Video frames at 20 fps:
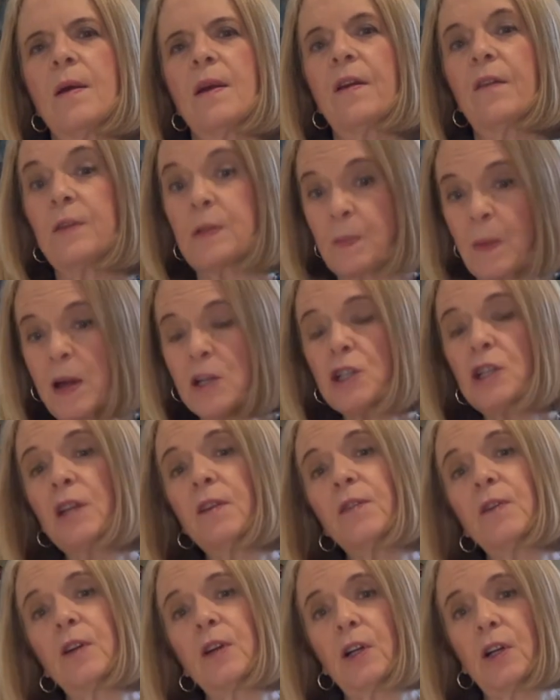especially
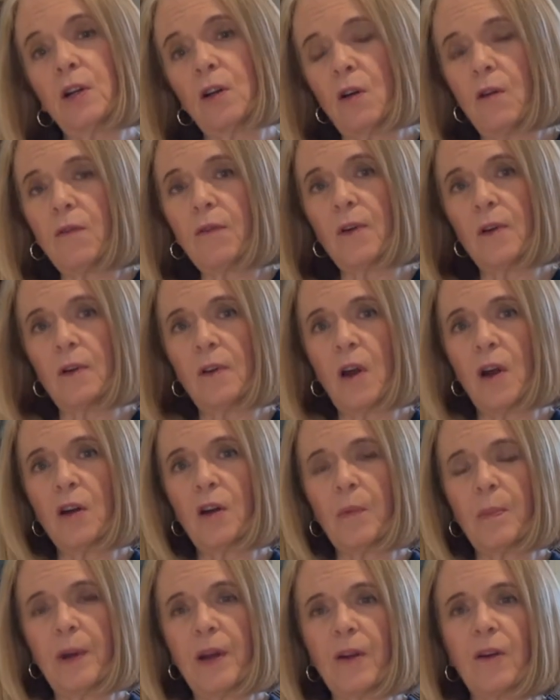if you're going to go for a
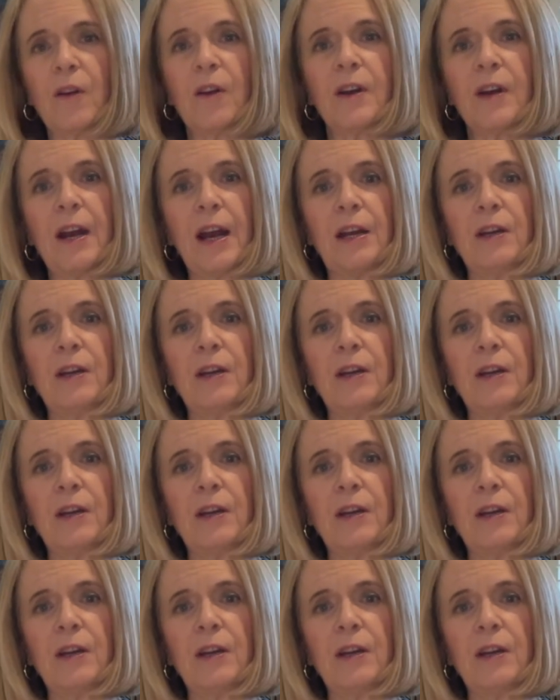longer period